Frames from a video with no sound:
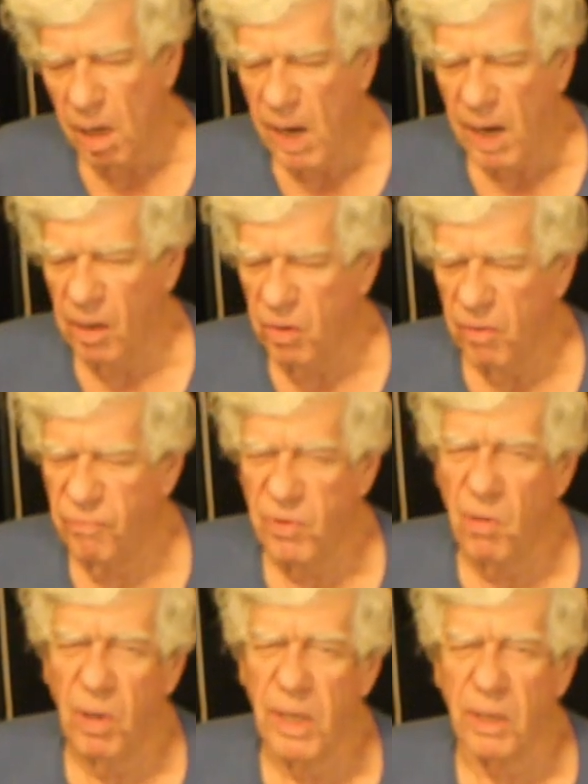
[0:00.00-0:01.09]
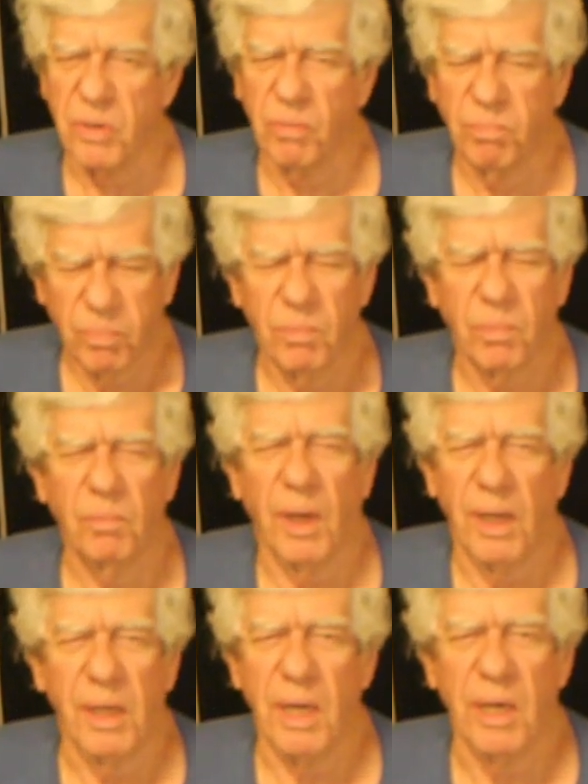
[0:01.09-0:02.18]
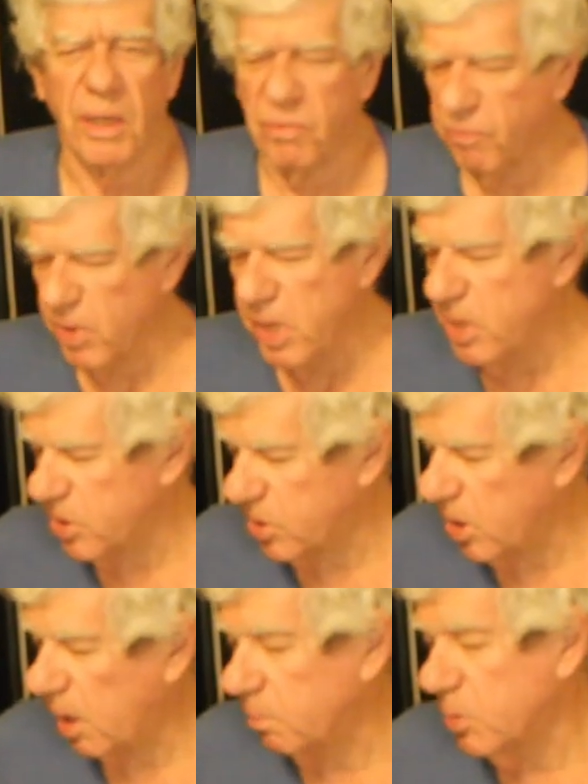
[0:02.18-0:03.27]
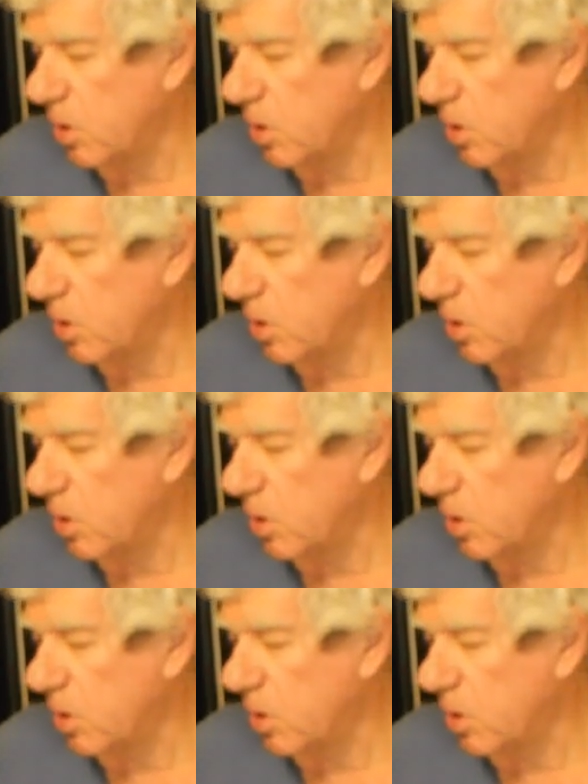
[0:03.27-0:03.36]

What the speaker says: I can do a few licks and then it freezes up.